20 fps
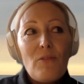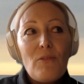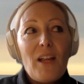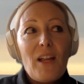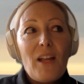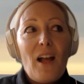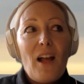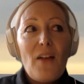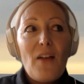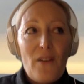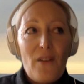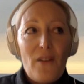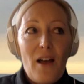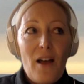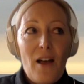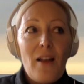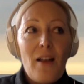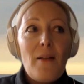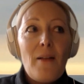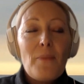
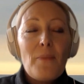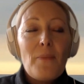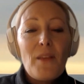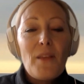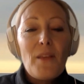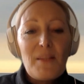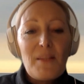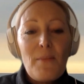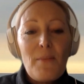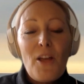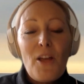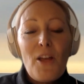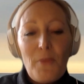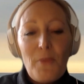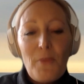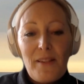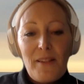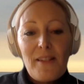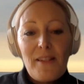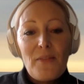recover those
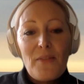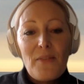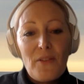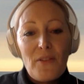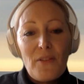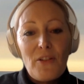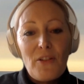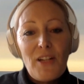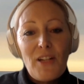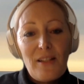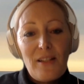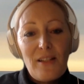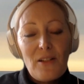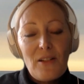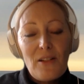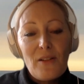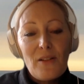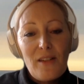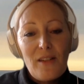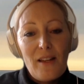moments of a
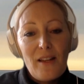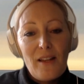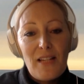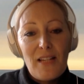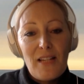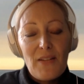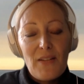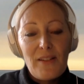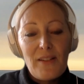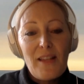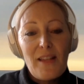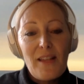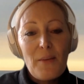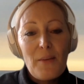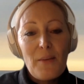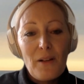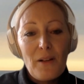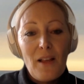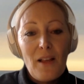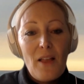rejected alternative and say,
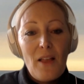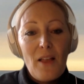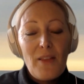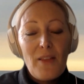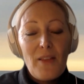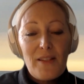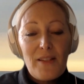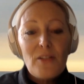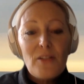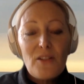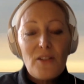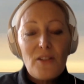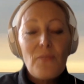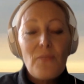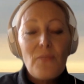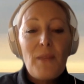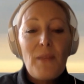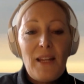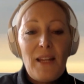well, this could have